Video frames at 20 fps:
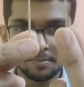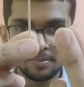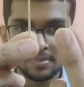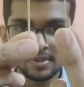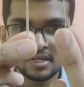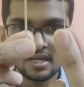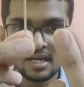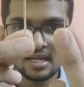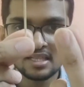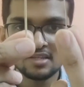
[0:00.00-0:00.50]
the
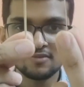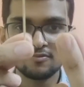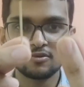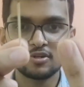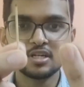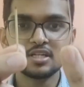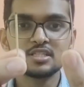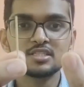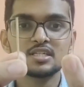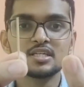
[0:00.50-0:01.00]
pin and the
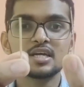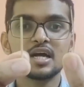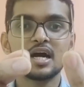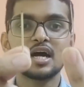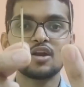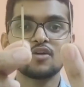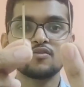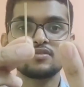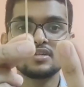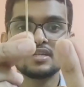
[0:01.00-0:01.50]
wooden stick
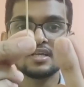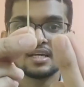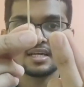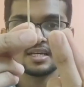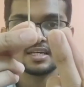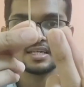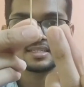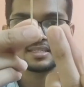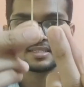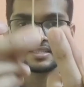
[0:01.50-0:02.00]
are of the
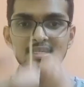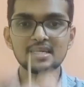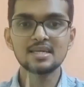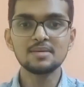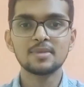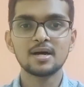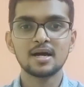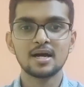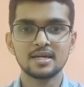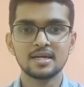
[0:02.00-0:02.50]

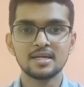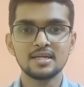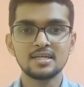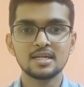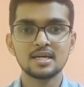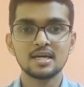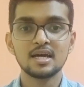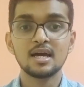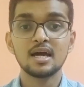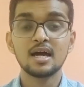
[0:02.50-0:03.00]
same height,
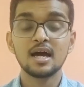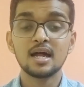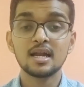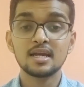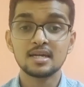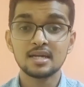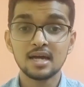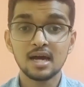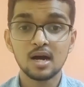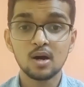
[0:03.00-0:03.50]

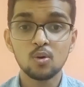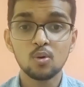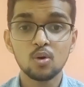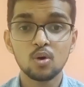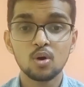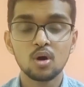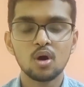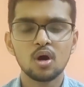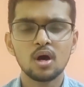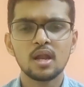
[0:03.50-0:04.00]
and now
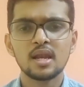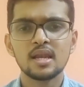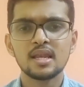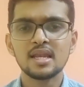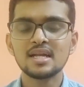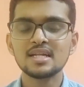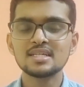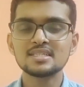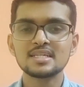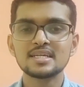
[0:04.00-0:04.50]

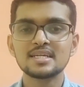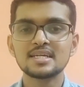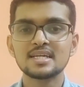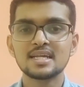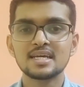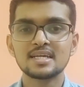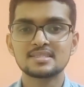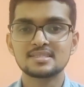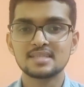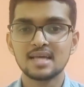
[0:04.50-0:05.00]
let us take
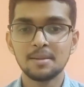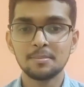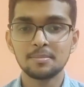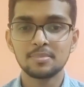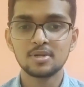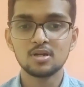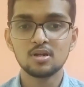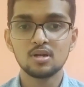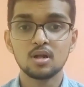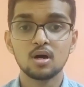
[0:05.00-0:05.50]
an
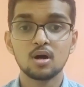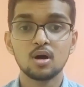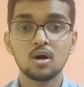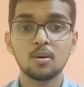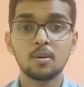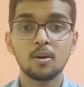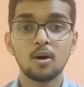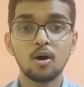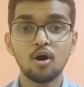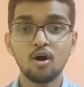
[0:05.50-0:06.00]
example
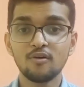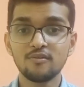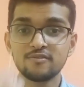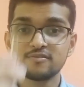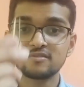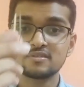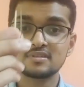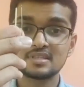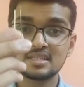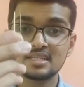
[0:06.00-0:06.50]

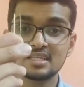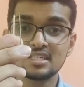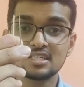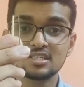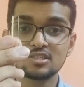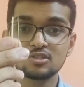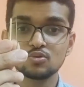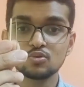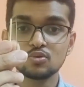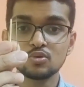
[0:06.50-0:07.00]
of
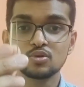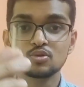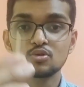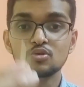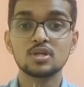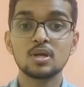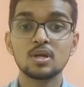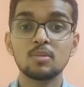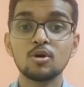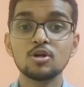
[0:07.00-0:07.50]
these two
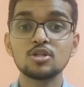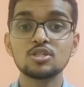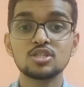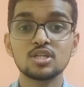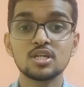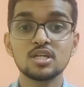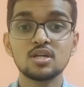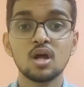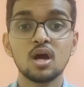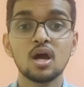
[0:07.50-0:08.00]
to
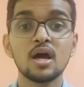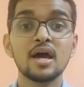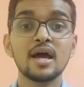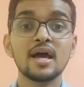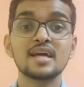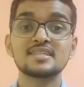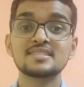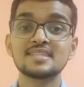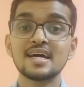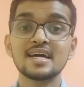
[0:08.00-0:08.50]
demonstrate
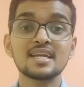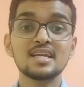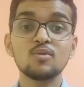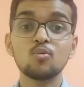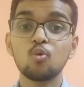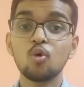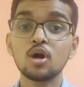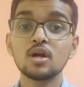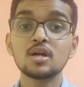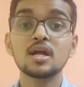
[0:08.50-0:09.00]
exactly
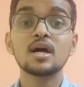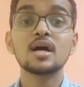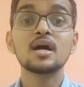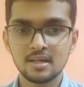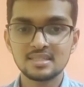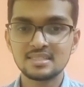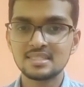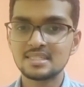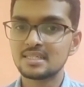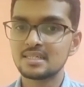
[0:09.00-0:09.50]
what
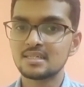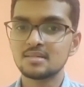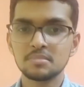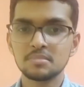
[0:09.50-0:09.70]
density